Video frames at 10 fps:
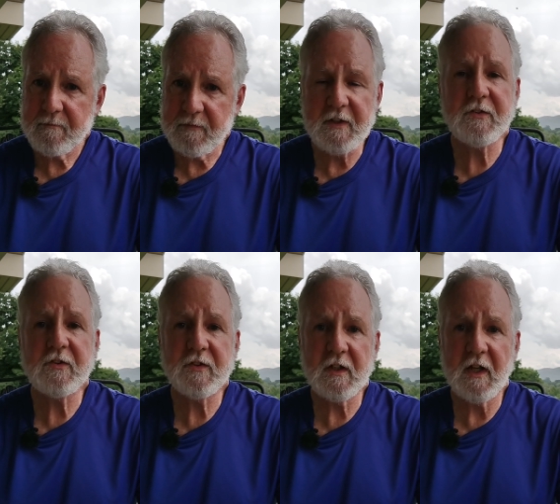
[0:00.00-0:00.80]
This
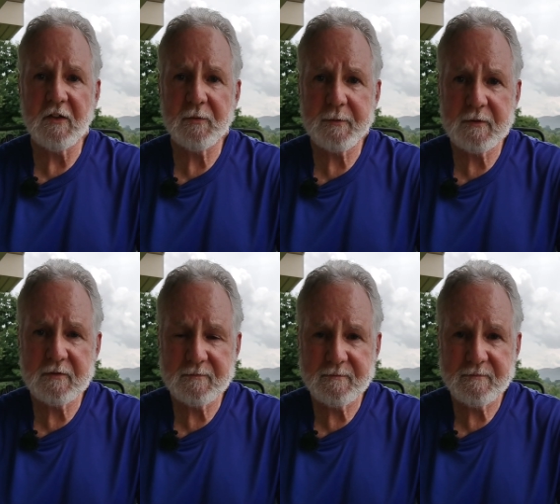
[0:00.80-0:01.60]
is the gospel.
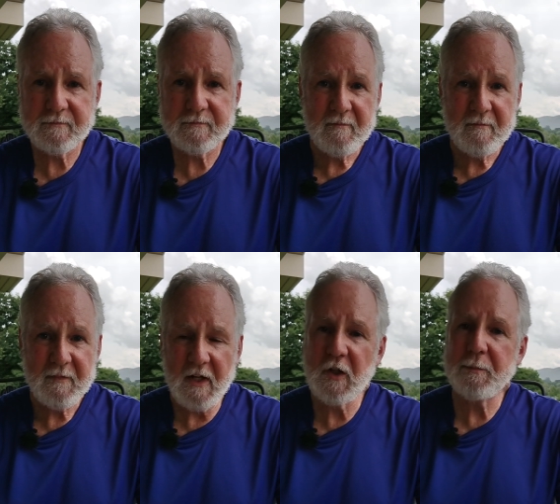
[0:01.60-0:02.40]

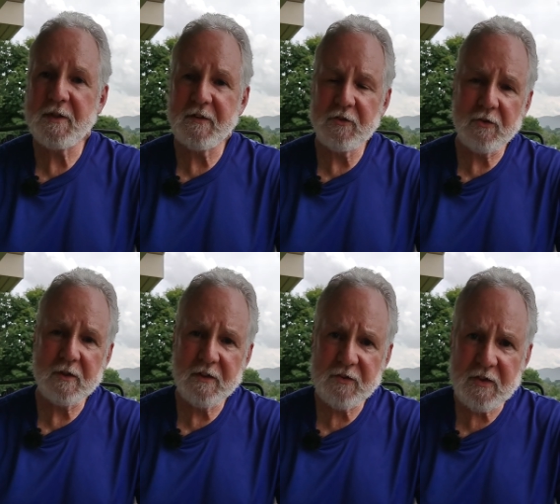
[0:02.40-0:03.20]
I hope you've
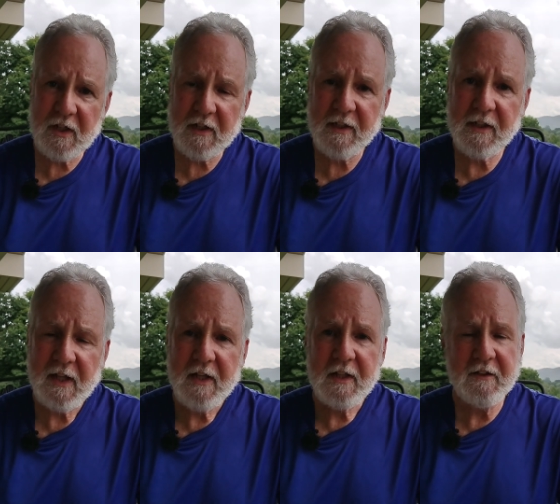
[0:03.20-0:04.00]
enjoyed this talk, and
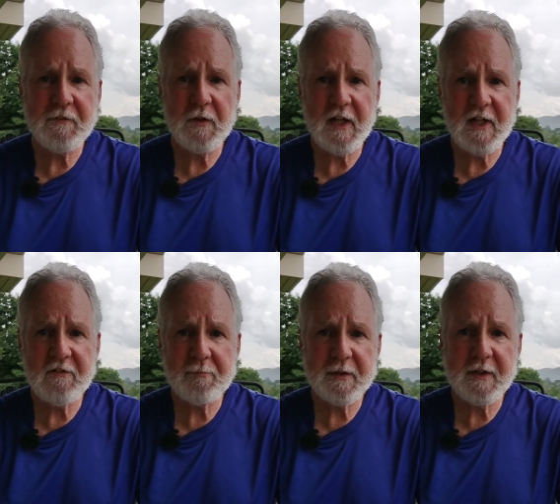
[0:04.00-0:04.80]
if you
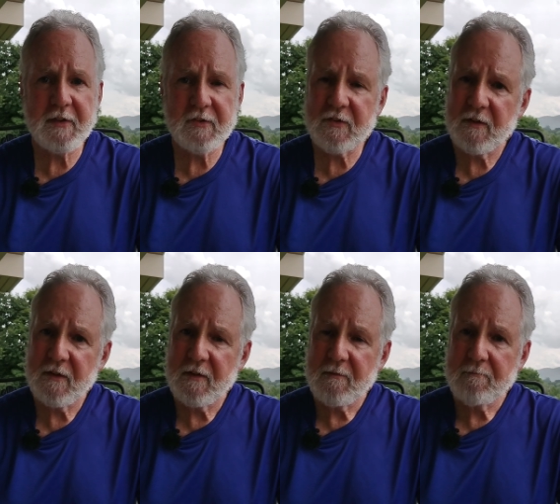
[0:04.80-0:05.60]
have, please,
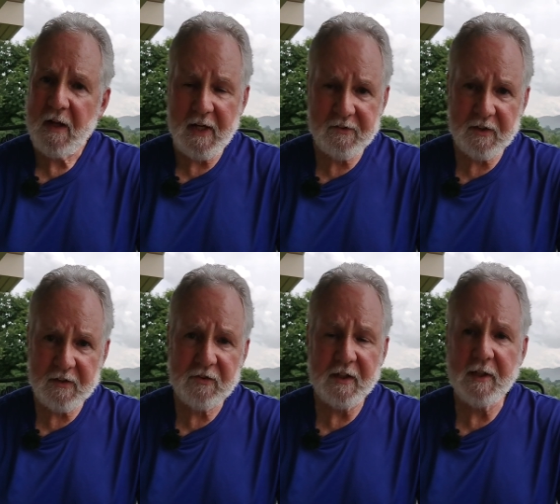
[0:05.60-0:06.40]
as I
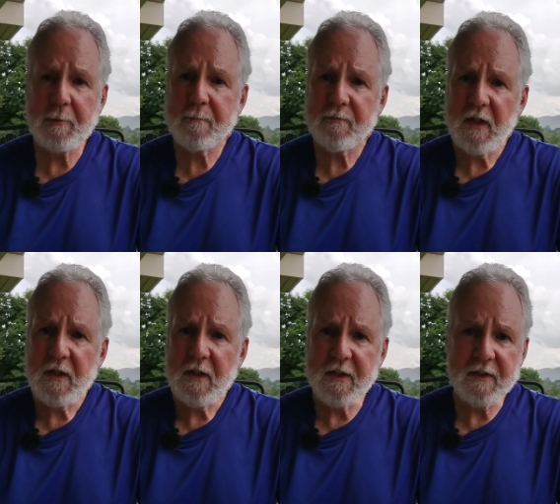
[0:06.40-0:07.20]
say,
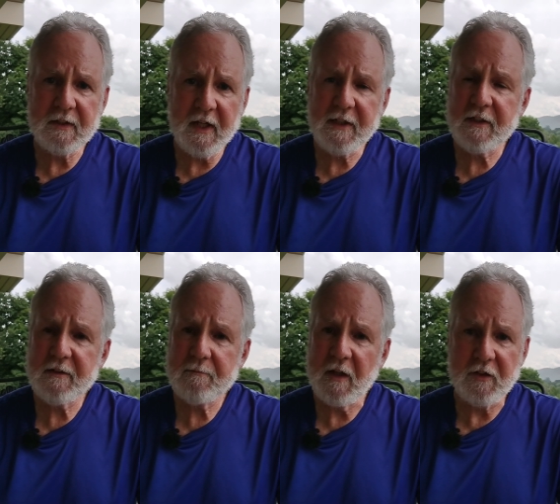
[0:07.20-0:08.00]
hit like
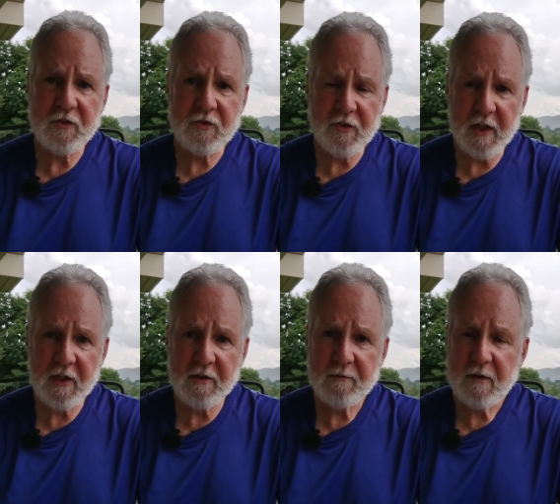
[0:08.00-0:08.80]
and
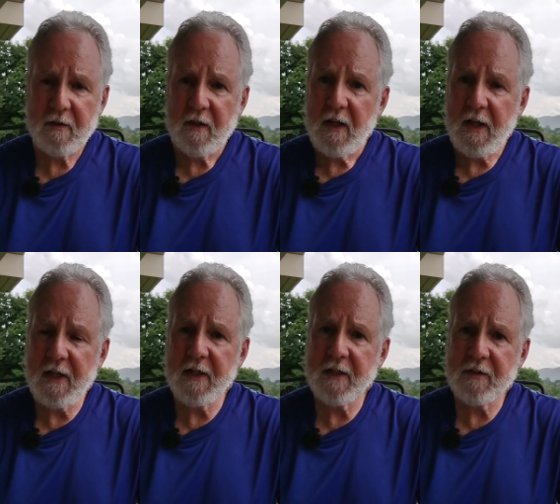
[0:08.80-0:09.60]
share,
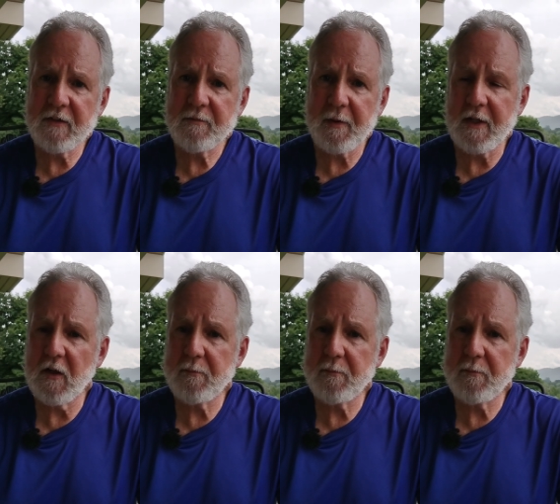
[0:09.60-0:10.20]
and by all